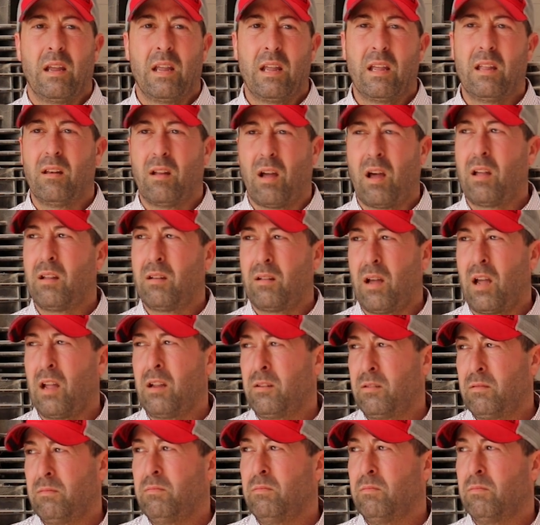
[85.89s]
And I,
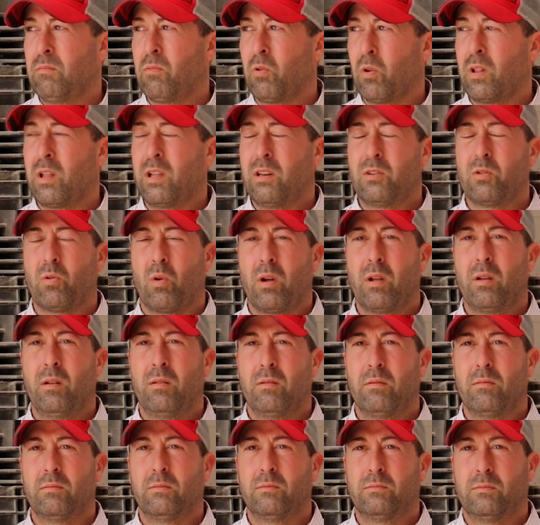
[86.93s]
I really enjoy
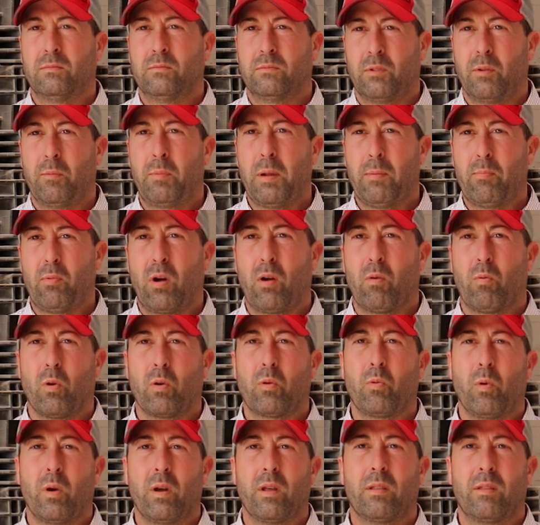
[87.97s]
the people I
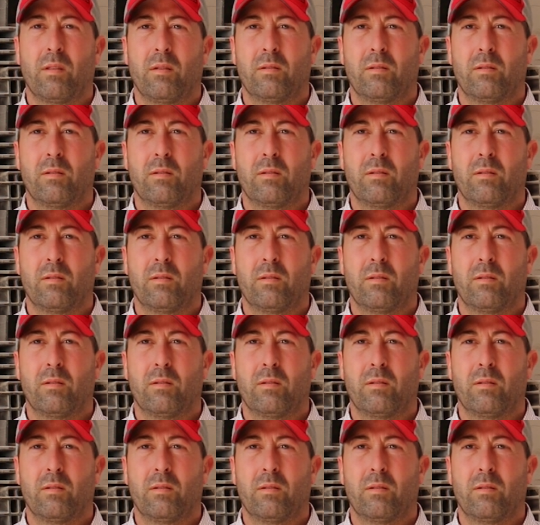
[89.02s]
work with.